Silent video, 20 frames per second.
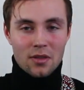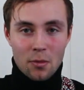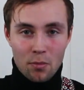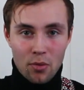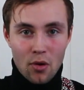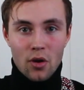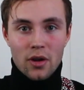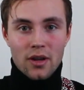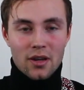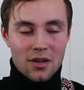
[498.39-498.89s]
The
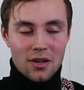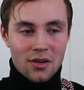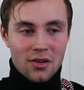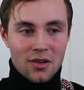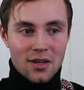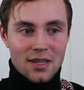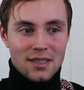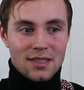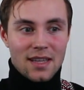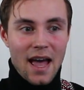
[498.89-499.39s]
point here
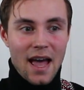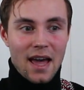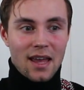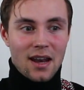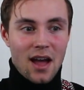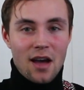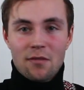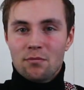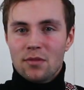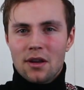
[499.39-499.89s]
is
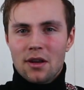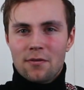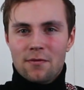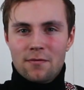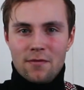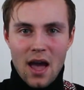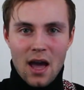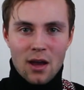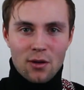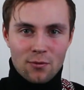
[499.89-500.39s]
that I've been a
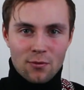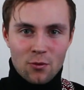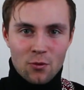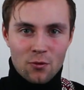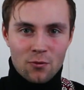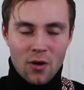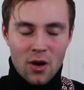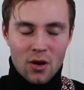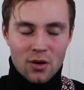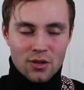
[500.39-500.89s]
fan of Foo
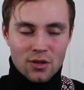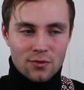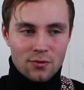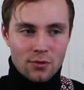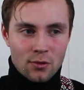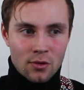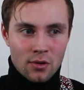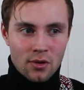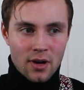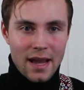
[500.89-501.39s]
Fighters
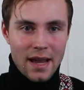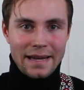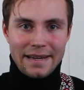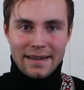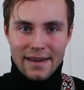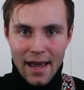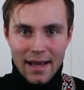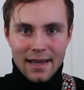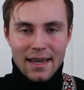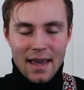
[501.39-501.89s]
for a
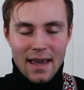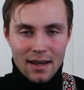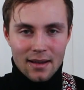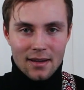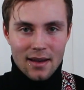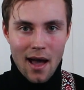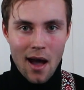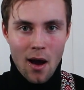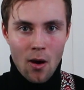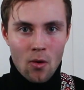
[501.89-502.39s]
decade
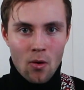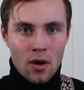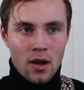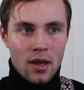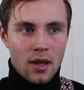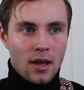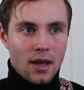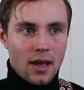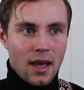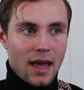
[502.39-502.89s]
now,
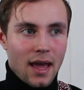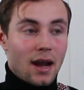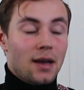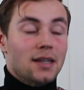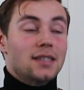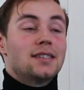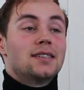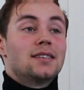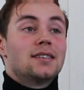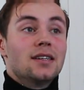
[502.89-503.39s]
and I
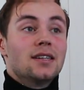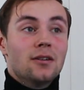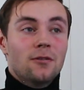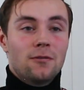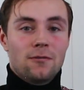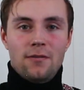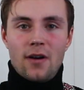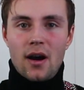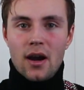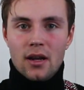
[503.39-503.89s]
still
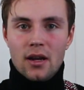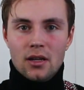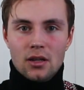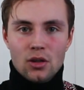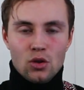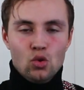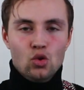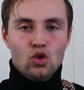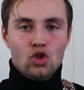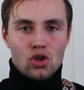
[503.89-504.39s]
find
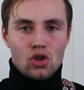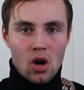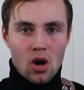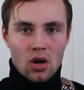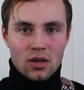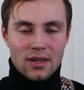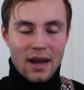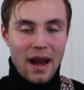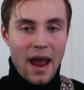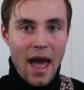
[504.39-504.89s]
new
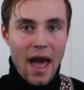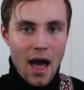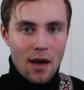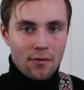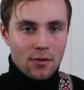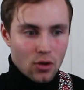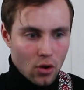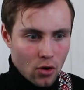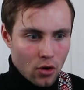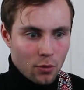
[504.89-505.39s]
songs that I
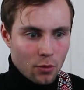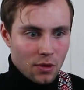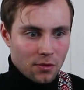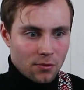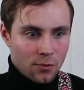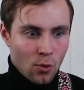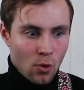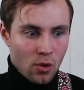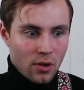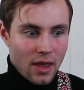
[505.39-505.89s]
haven't heard
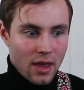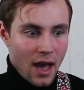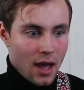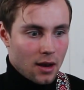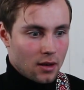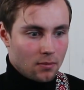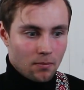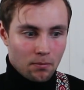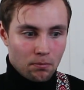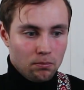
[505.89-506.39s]
before
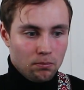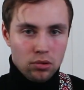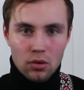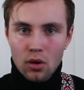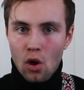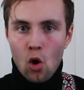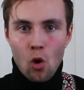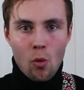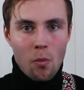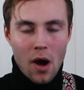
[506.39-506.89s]
that
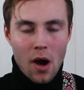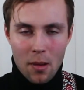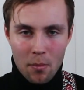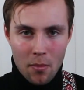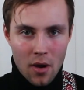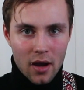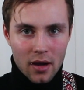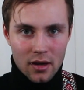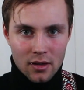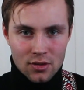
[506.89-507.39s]
blow my
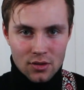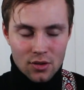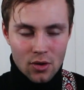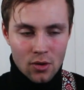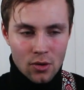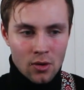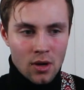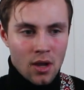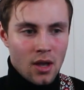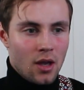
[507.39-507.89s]
mind.
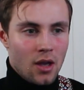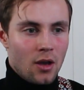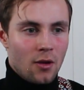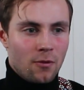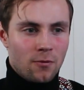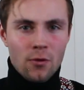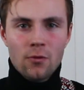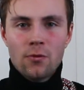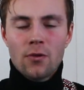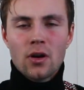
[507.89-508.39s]
So
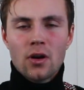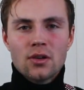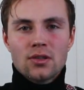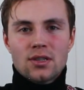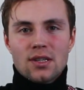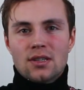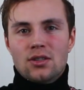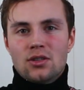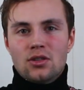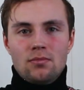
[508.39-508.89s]
Foo
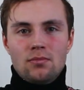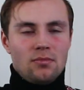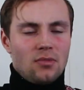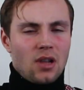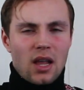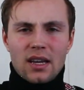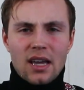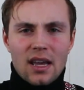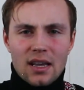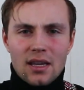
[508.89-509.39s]
Fighters is
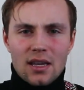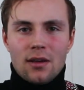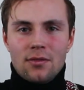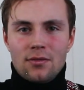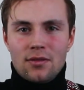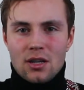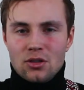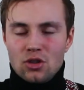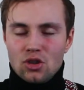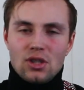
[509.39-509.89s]
like a
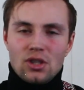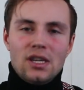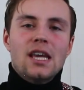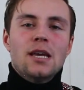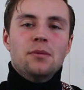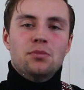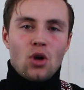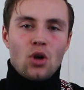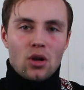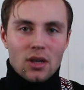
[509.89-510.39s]
gift that just
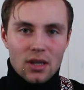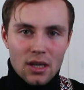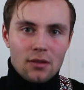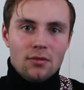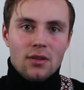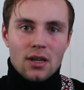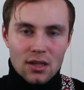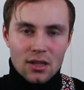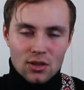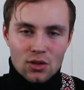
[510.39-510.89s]
keeps on
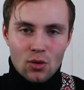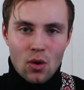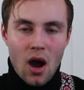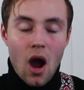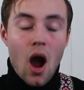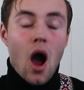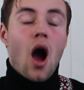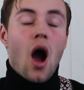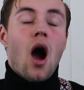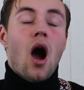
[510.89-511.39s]
giving, so I
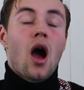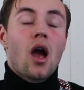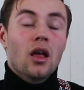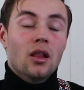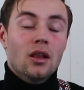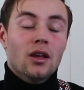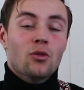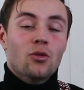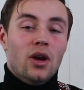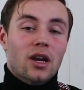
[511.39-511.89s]

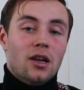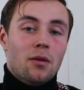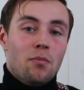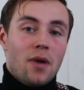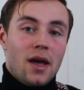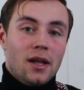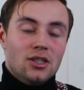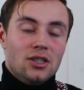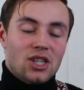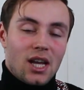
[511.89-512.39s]
highly
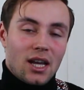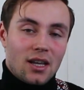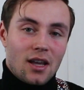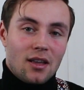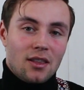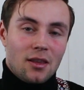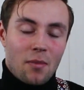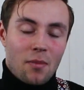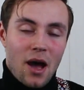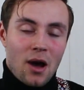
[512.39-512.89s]
recommend
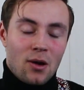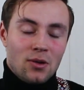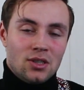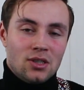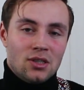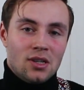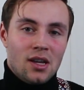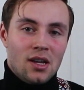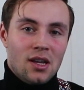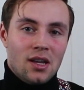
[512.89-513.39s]
checking them
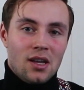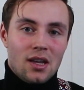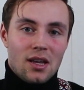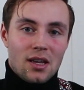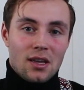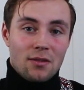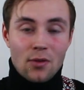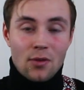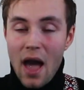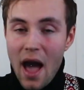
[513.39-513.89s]
out
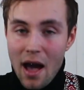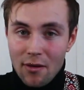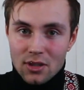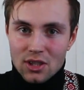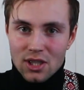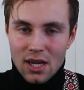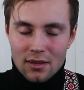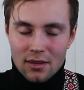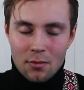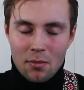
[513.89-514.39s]
if you haven't
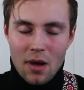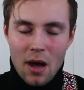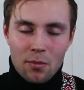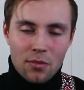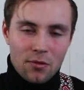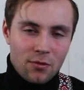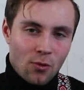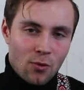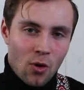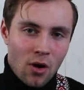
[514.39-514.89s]
checked them out
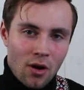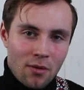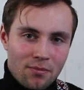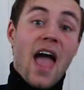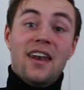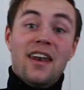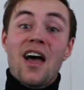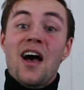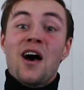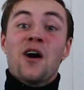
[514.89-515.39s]
before.
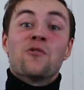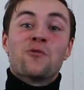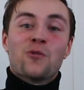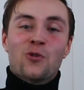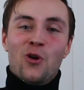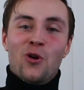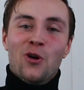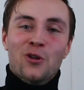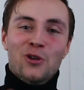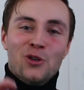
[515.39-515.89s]
And now,
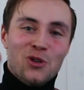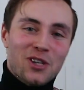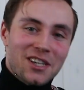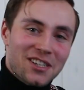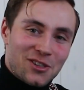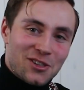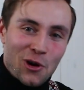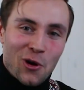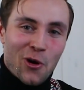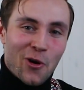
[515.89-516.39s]
for all you
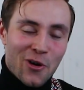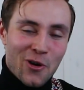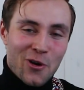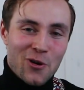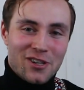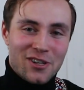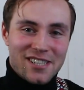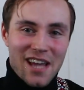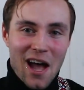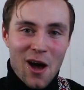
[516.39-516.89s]
guitar
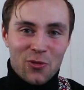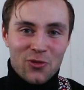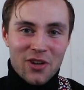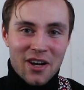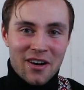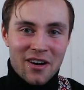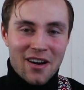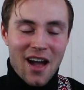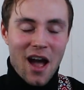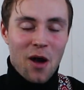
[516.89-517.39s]
nerds out
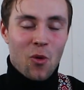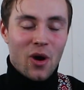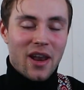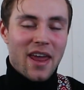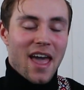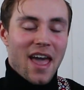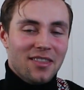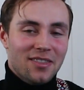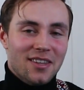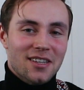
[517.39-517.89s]
there, I want
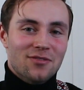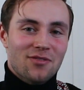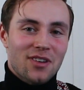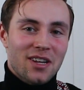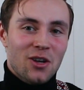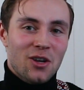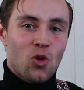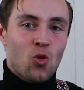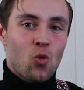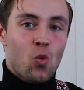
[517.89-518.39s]
to end this
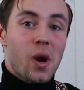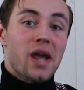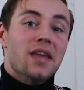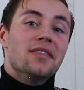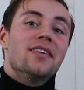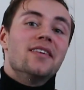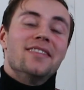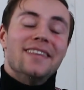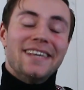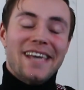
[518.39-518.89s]
video
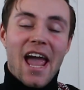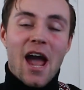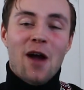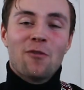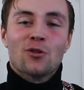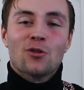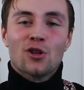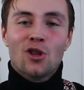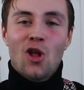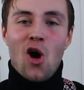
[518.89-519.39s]
with the
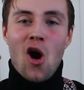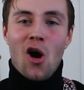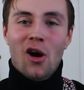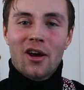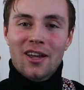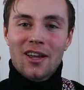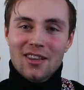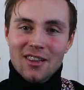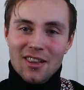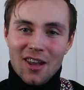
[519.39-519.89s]

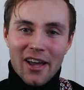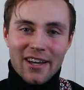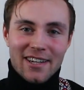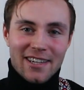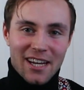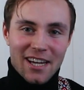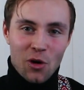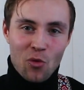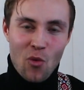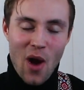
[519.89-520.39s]
Everlong
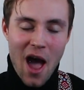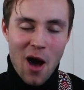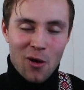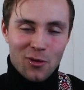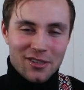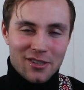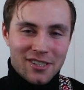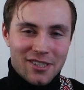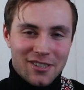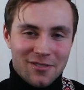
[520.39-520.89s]
lightning
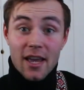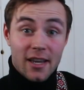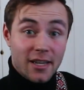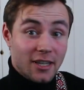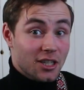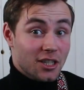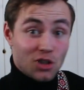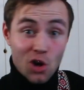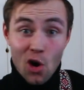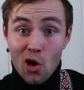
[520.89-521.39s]
round, a
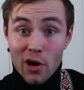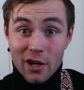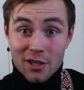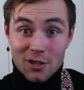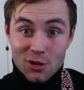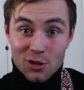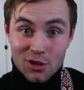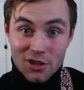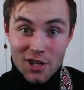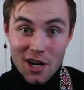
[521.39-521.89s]
guitar
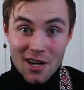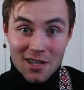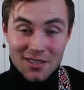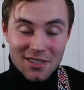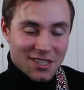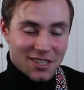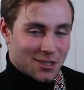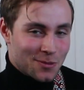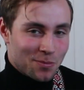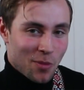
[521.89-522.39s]
exercise
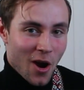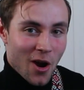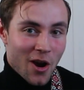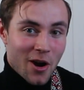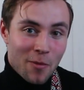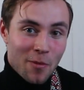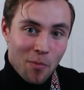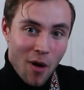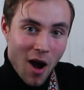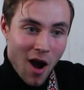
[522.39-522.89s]

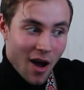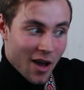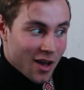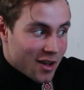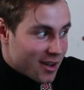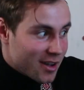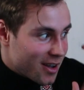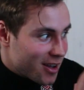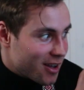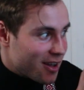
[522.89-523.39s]
inspired
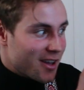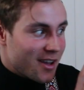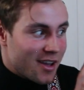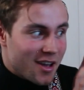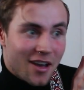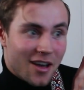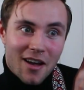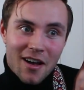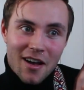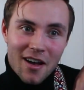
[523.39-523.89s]
by
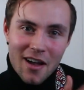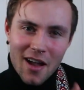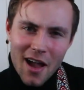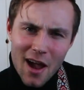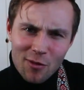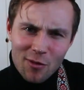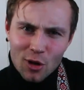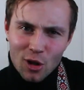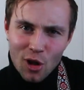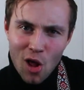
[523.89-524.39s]

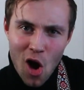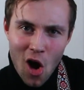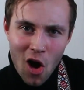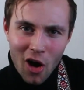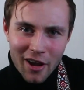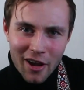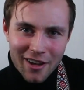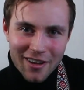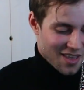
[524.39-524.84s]
Everlong.